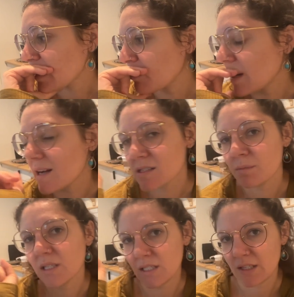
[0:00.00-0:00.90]

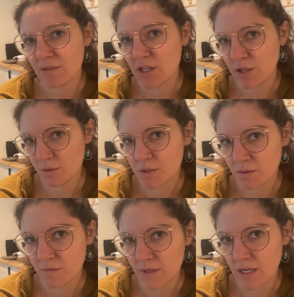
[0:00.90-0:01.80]
possibly even a
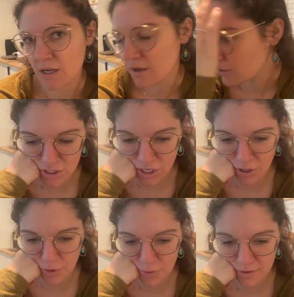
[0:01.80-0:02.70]
YouTube video.
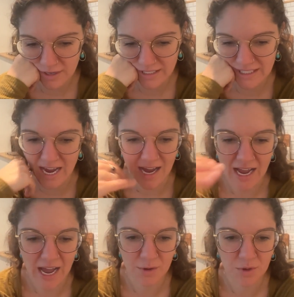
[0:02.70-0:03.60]
So yeah,
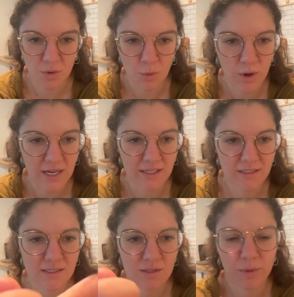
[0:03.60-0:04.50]
I don't know
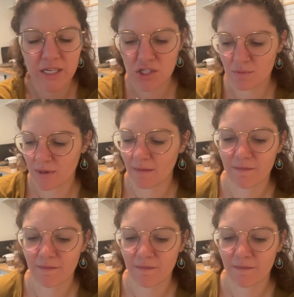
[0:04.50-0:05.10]
what switched, but I'm